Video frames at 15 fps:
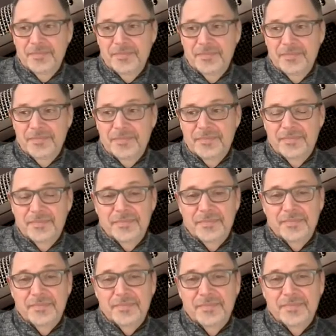
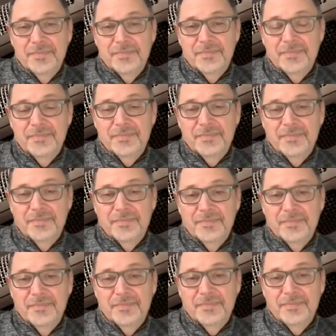
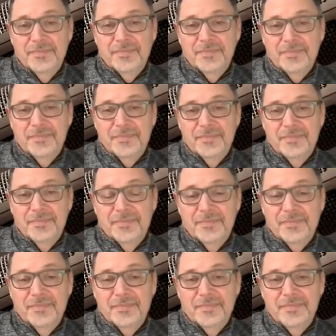
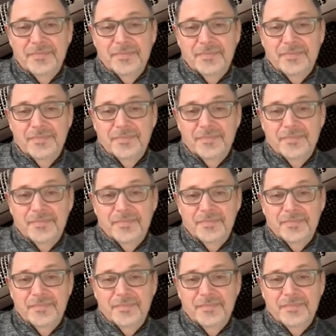
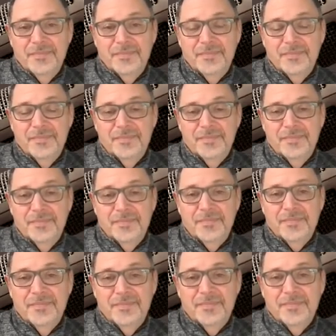
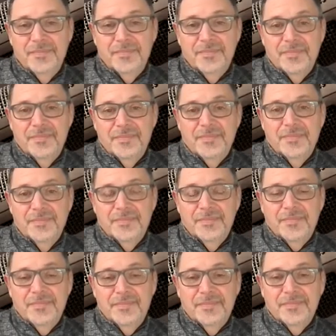
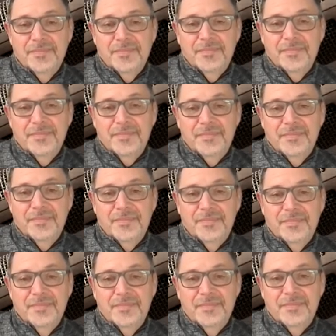
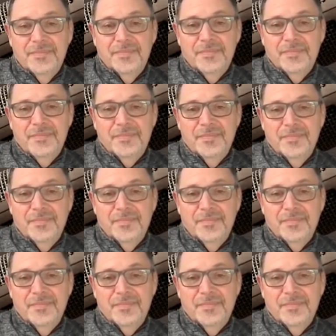(silent)